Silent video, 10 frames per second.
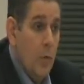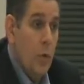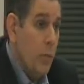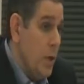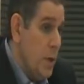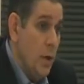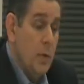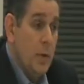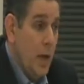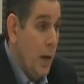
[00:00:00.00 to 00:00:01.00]
Where we
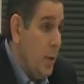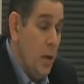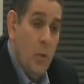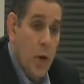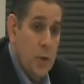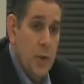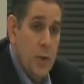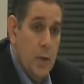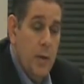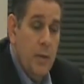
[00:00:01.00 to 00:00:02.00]
don't, I'll be in
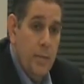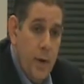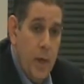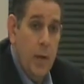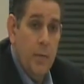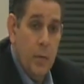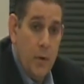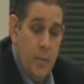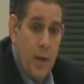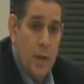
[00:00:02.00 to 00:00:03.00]
Washington fighting
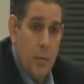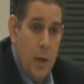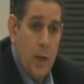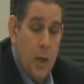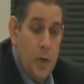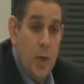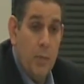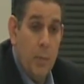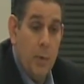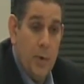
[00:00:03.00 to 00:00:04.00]
for effective regulation,
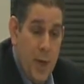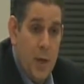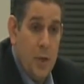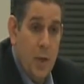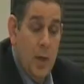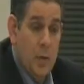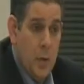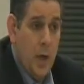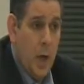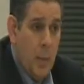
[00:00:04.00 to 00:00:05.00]
for protection,
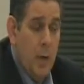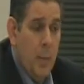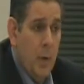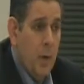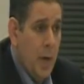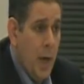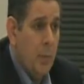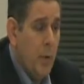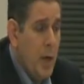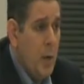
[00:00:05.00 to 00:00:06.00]
so that our people are
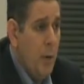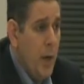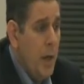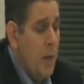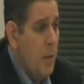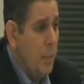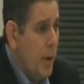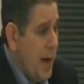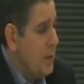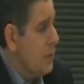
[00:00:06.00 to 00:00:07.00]
not preyed upon. The
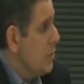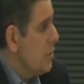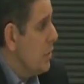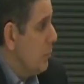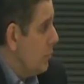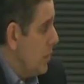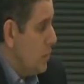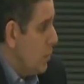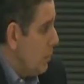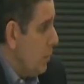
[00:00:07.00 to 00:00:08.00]
practices
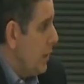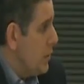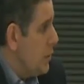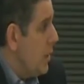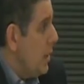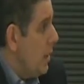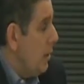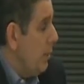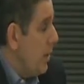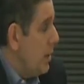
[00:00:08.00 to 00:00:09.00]
that took place
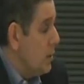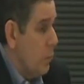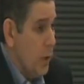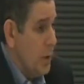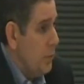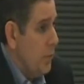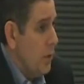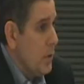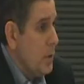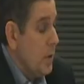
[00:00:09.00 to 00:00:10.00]
by these mortgage
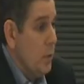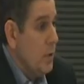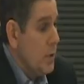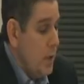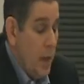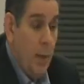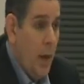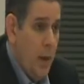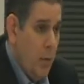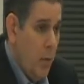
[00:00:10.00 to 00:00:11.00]
folks was
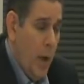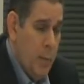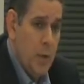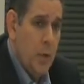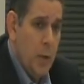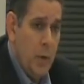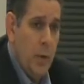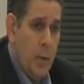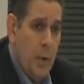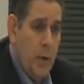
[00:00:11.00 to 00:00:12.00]
absolutely
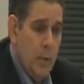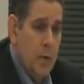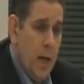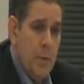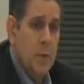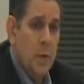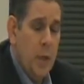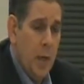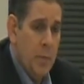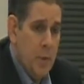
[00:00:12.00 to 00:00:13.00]
criminal. It was
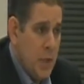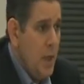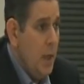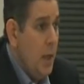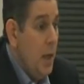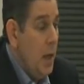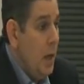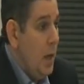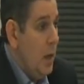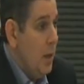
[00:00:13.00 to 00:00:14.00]
absolutely obscene
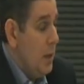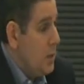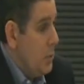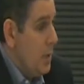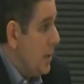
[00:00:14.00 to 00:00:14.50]
that has been